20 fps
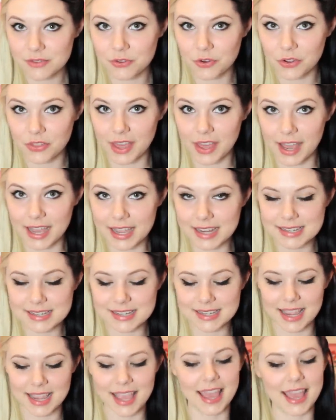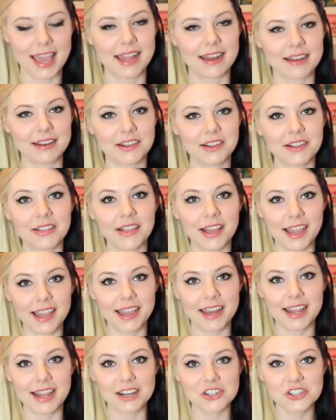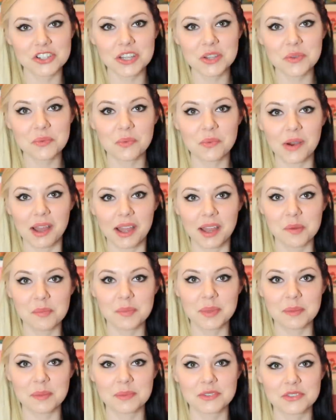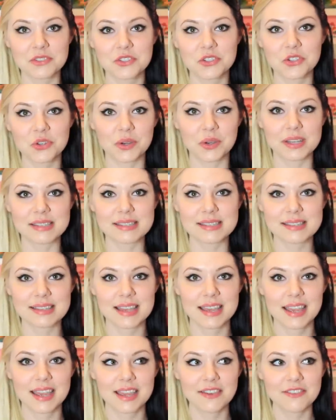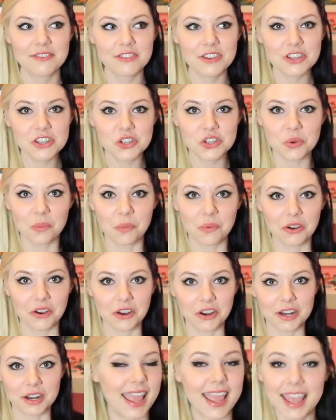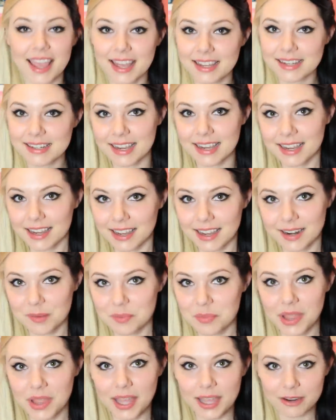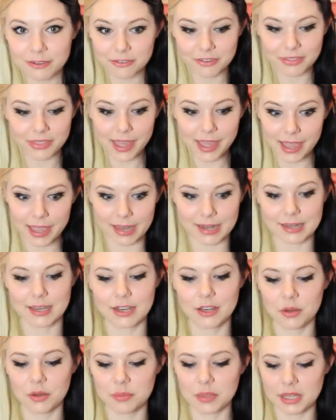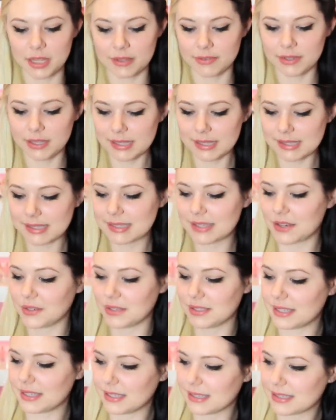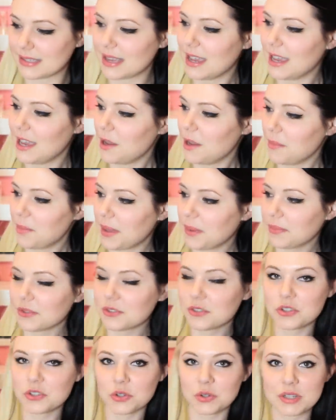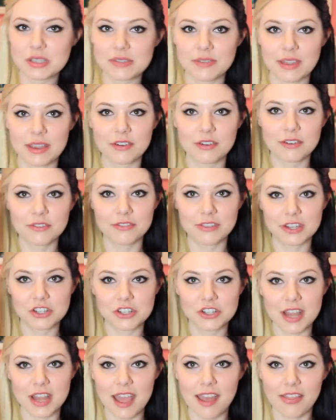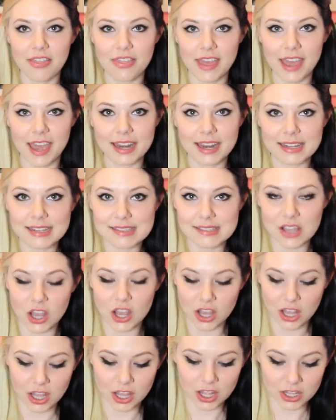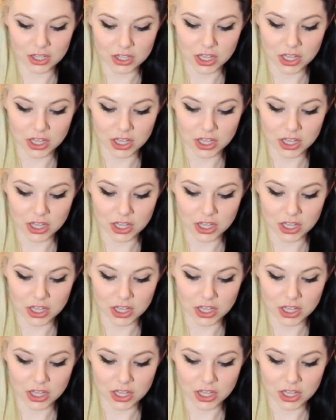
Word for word: for that and Clyde actually won People's Choice Fish Award and I got a plaque for that. Can you believe it? So it says People's Choice Favorite Fish and that is all